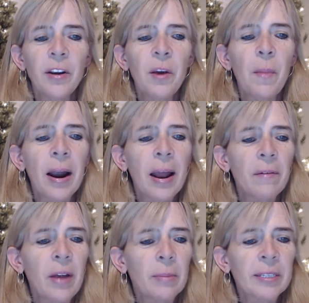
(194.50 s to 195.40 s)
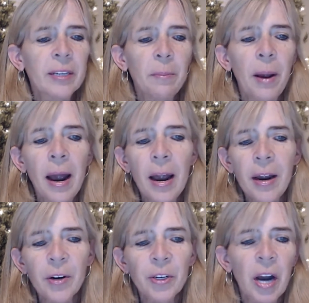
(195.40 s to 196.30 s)
You might have Amazon
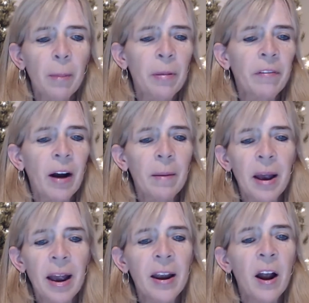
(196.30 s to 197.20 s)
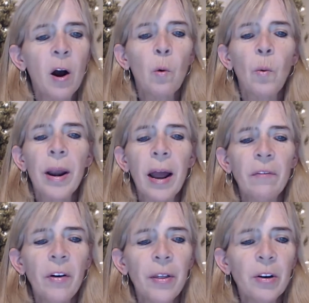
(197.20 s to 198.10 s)
Pay or Shopify Pay,
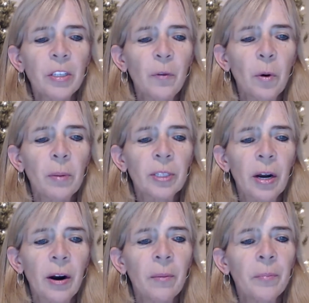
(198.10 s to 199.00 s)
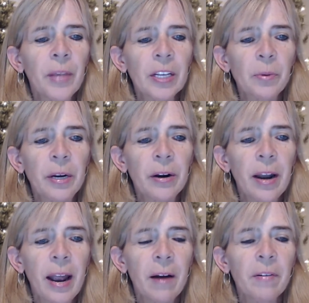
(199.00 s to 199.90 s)
whatever those forms are, that's what you're going
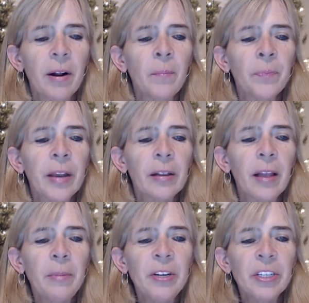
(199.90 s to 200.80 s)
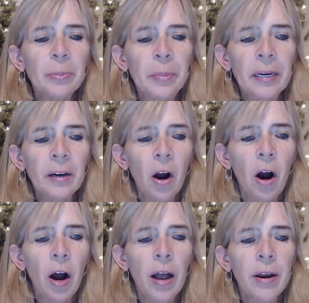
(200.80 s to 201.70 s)
to have. Now, let me just pick
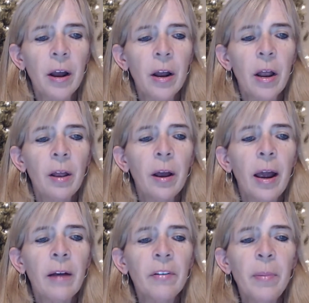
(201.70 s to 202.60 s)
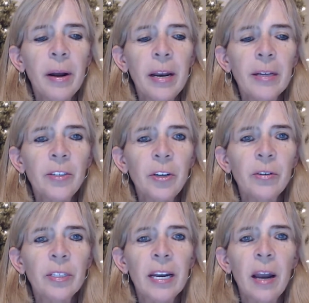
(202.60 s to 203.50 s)
on everybody that's
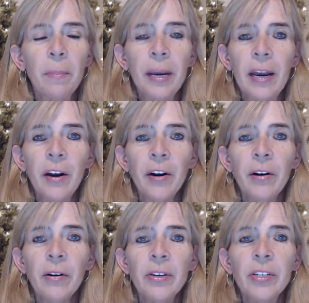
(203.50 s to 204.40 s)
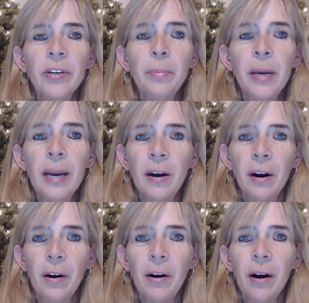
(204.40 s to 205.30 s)
using
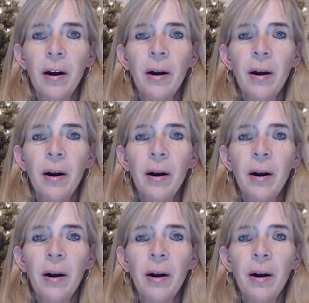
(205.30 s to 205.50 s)
peer-to-peer